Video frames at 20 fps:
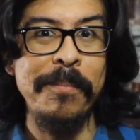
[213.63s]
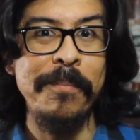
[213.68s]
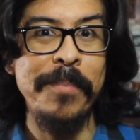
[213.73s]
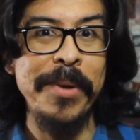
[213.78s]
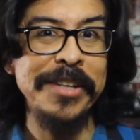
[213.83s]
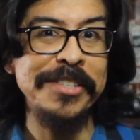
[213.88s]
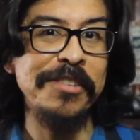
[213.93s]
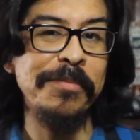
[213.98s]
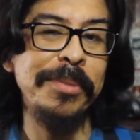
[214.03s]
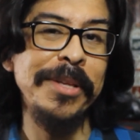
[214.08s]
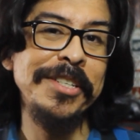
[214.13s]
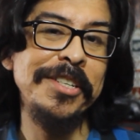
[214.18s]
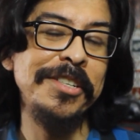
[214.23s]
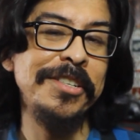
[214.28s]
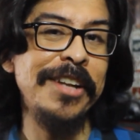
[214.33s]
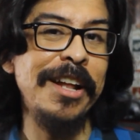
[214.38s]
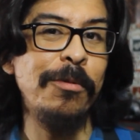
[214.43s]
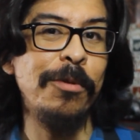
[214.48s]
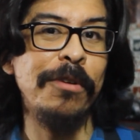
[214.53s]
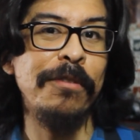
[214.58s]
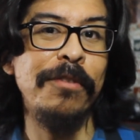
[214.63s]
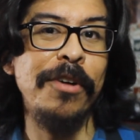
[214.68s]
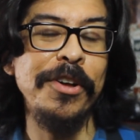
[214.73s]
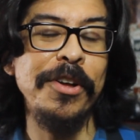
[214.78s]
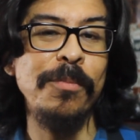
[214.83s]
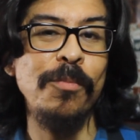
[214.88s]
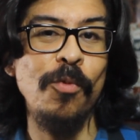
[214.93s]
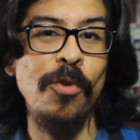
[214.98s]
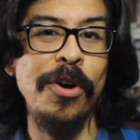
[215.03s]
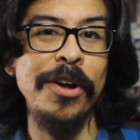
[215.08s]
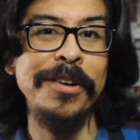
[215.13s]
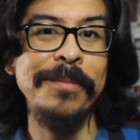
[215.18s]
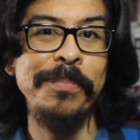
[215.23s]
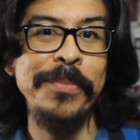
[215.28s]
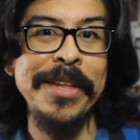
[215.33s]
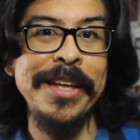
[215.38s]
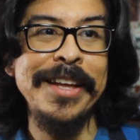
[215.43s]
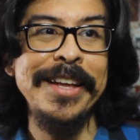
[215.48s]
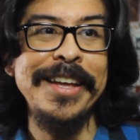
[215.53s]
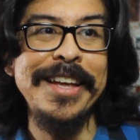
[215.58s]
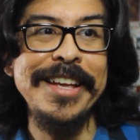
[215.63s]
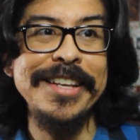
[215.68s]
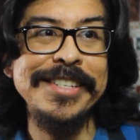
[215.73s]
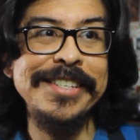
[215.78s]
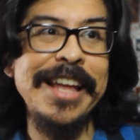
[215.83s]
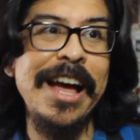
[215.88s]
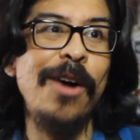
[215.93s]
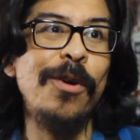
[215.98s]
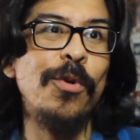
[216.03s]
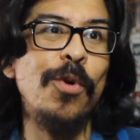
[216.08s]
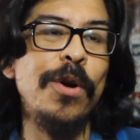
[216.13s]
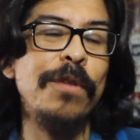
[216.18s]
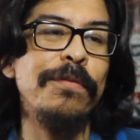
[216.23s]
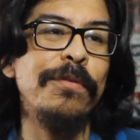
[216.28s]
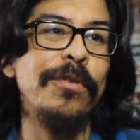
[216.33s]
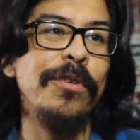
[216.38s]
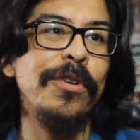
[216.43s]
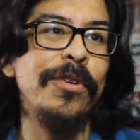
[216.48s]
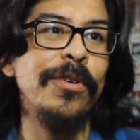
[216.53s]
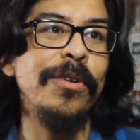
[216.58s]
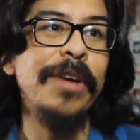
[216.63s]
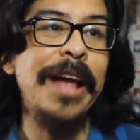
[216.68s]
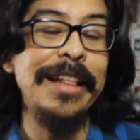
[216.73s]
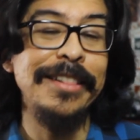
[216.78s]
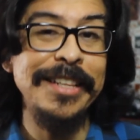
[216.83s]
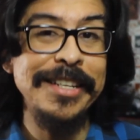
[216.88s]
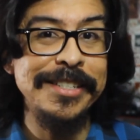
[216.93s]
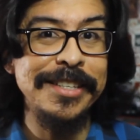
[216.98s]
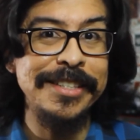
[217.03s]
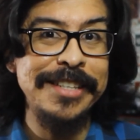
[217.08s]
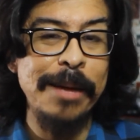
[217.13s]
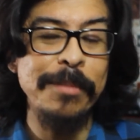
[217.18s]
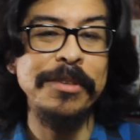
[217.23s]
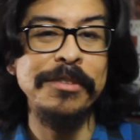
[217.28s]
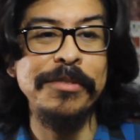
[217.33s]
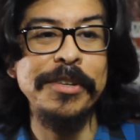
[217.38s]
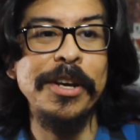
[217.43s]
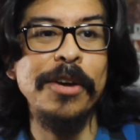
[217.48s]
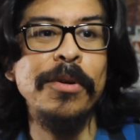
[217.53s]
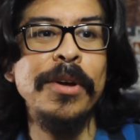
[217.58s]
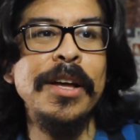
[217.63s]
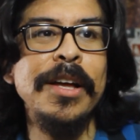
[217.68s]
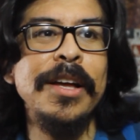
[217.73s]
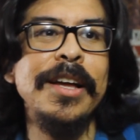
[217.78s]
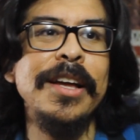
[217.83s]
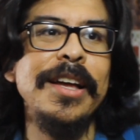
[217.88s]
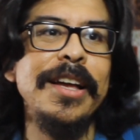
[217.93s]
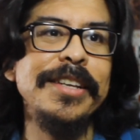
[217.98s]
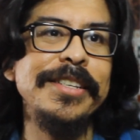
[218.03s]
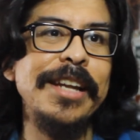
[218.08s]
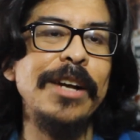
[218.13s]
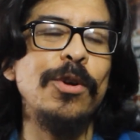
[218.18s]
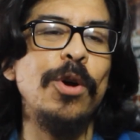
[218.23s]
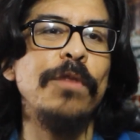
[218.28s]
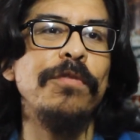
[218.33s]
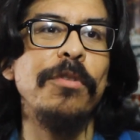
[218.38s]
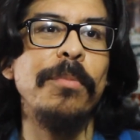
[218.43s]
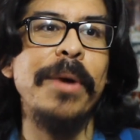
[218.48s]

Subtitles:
Best of PlayStation Network Volume 1 is now going for, at least at the time of this video, is now going for